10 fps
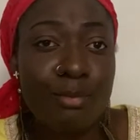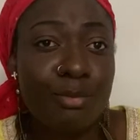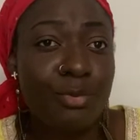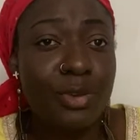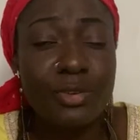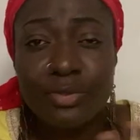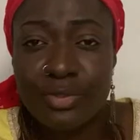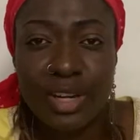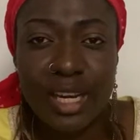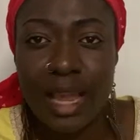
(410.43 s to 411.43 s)
Feel
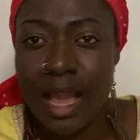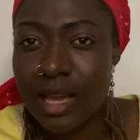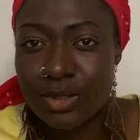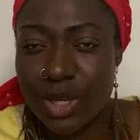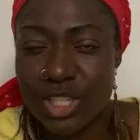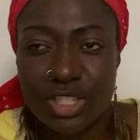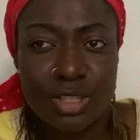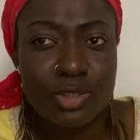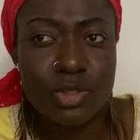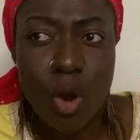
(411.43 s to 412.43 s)
free, ask
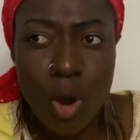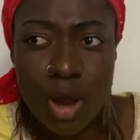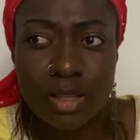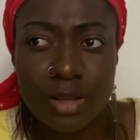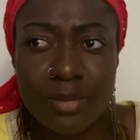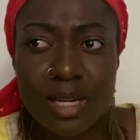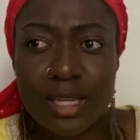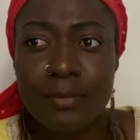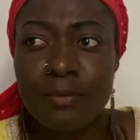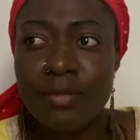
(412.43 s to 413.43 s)
questions, talk
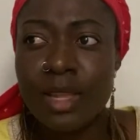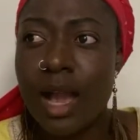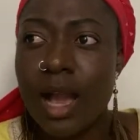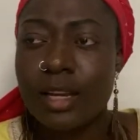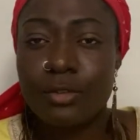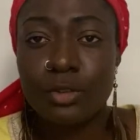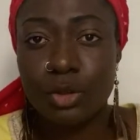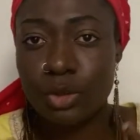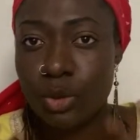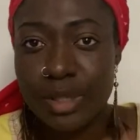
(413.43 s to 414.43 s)
normally, and if you
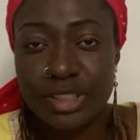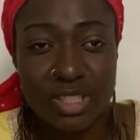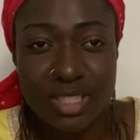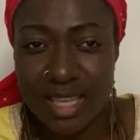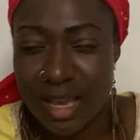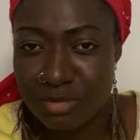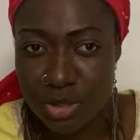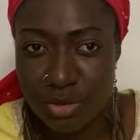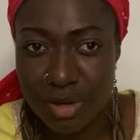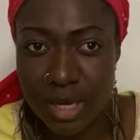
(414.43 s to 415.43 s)
don't know it, just say I'm
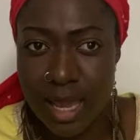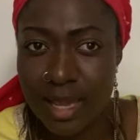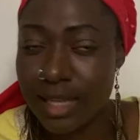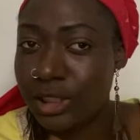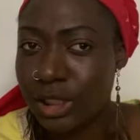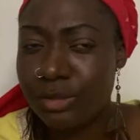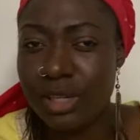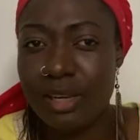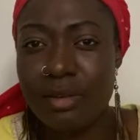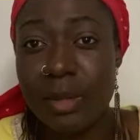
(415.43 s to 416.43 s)
sorry, I can't
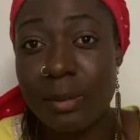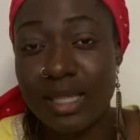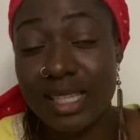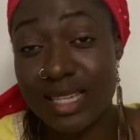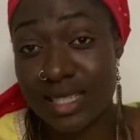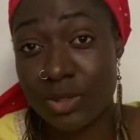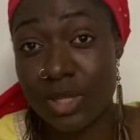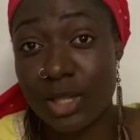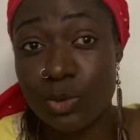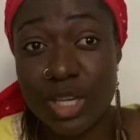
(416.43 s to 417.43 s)
really remember the answer to
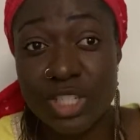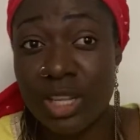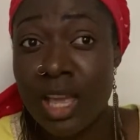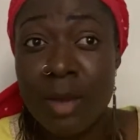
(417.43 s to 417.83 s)
that question.